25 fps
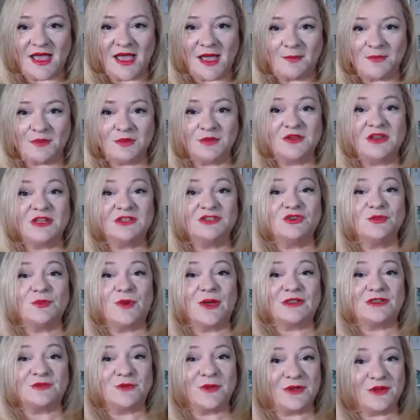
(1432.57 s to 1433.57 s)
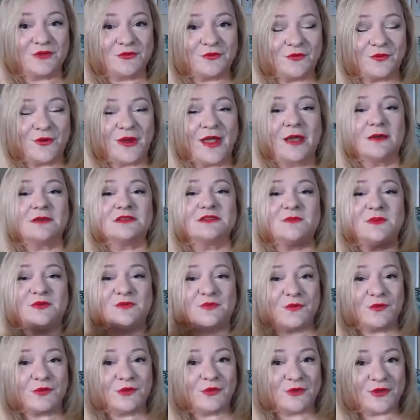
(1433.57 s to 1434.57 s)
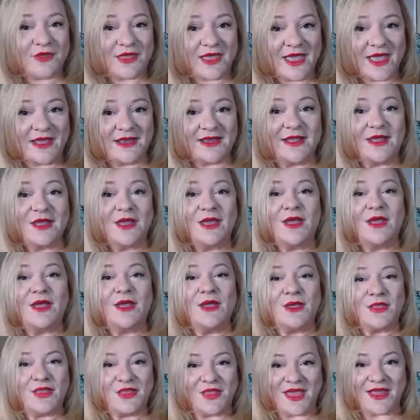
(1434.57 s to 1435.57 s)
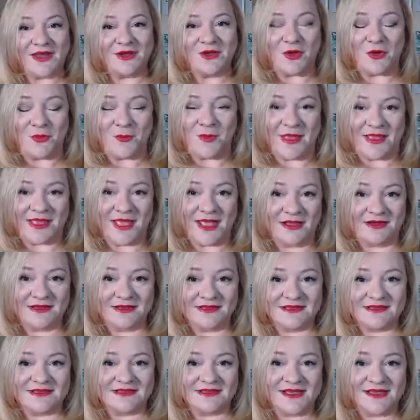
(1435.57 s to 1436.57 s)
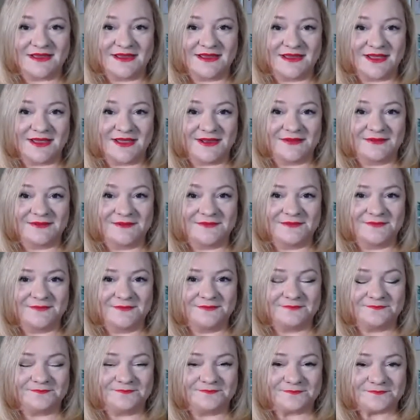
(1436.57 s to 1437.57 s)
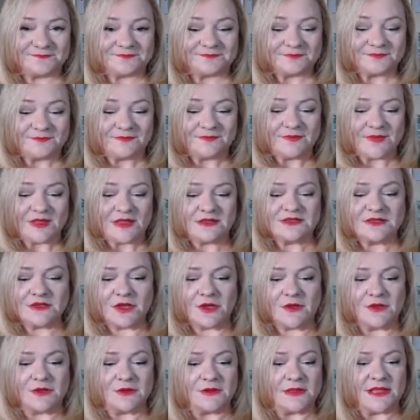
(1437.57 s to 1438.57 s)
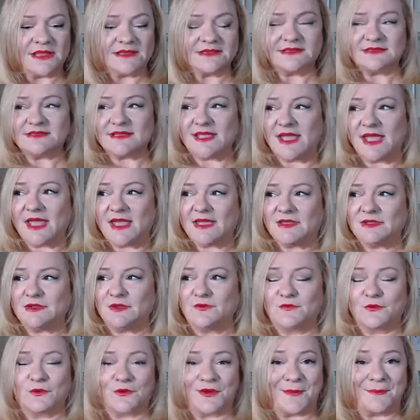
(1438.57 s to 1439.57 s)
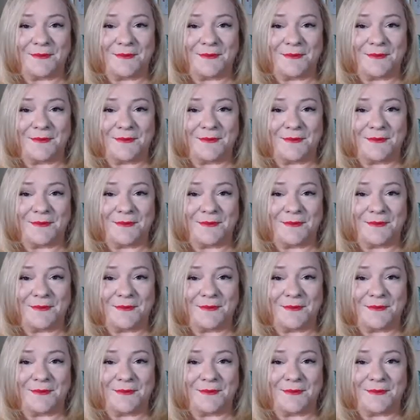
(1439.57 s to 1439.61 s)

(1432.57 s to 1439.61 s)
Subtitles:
you need to wait 24 hours before you can then go back out in the sun again. So let's say you've got a